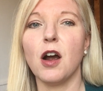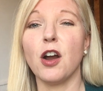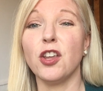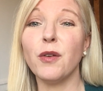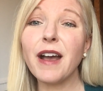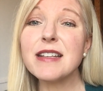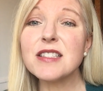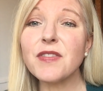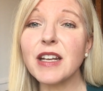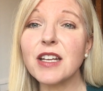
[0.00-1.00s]
Are you guys
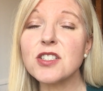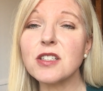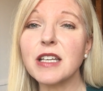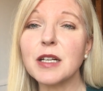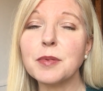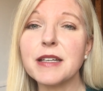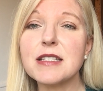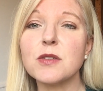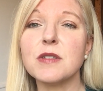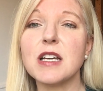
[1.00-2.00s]
financially in a
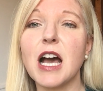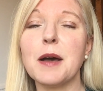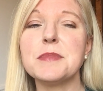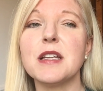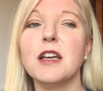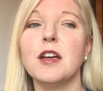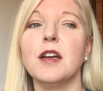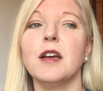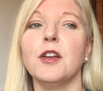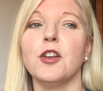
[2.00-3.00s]
place to adopt?
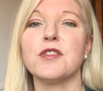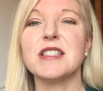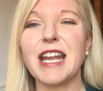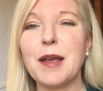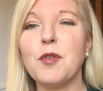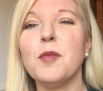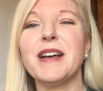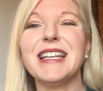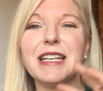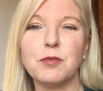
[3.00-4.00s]
You're stable
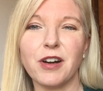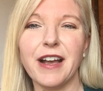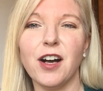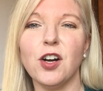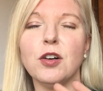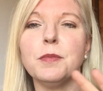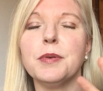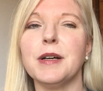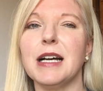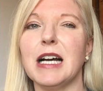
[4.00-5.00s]
but need more help.
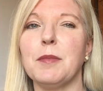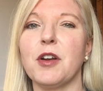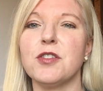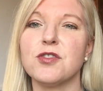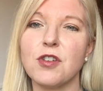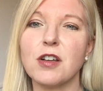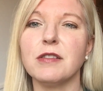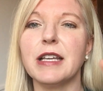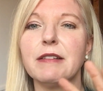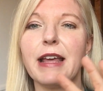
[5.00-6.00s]
Are you
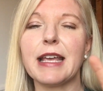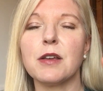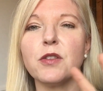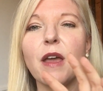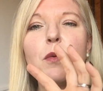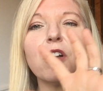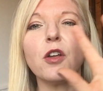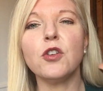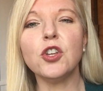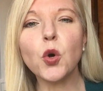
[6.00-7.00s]
struggling? Like, they want to
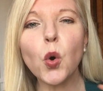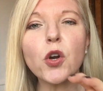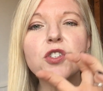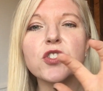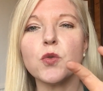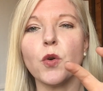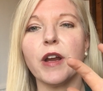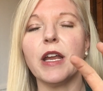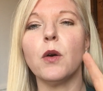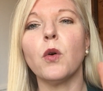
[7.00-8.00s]
know your
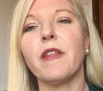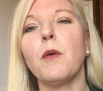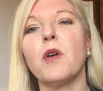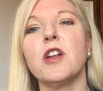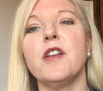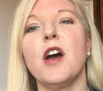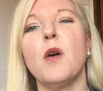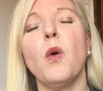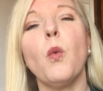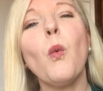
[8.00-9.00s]
story, or they want to
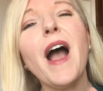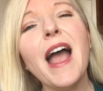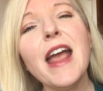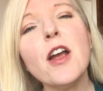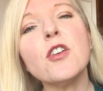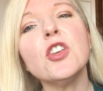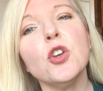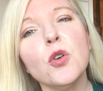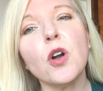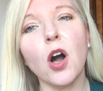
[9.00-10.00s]
know, why are
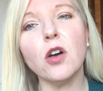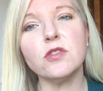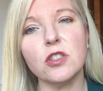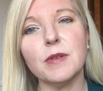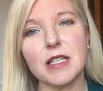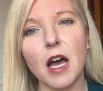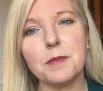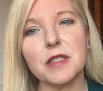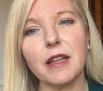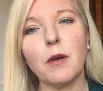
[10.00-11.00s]
you called to
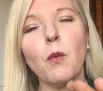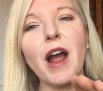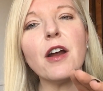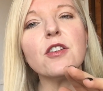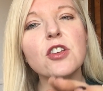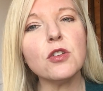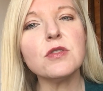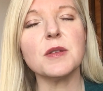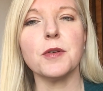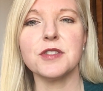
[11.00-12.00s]
adopt? Like, why are you
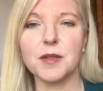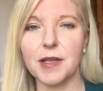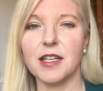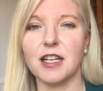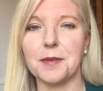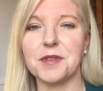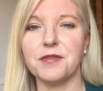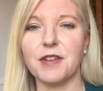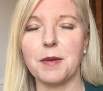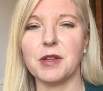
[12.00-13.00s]
supposed to meet an adoptive
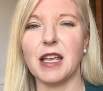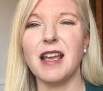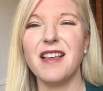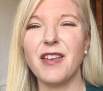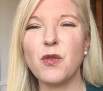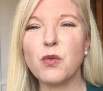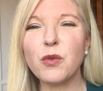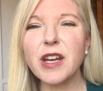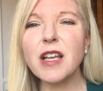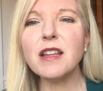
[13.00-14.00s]
family? They
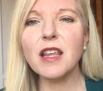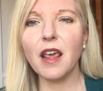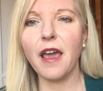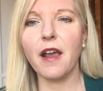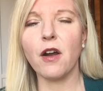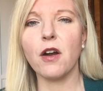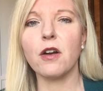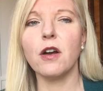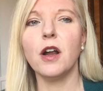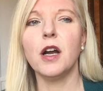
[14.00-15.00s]
really
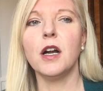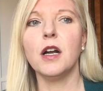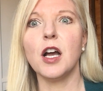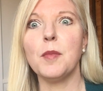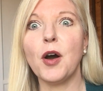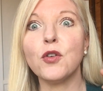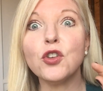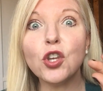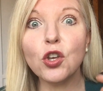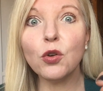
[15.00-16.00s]
care about
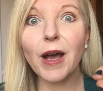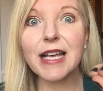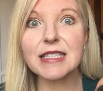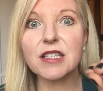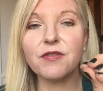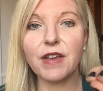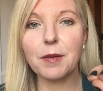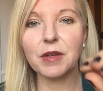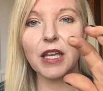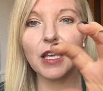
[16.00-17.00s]
you as the
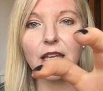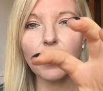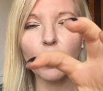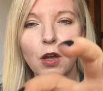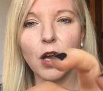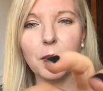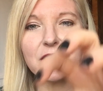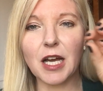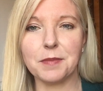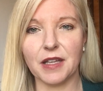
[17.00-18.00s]
family
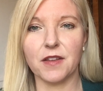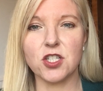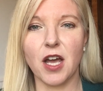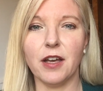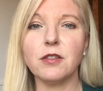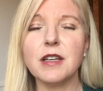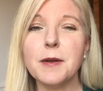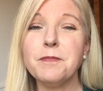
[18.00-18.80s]
adopting the child.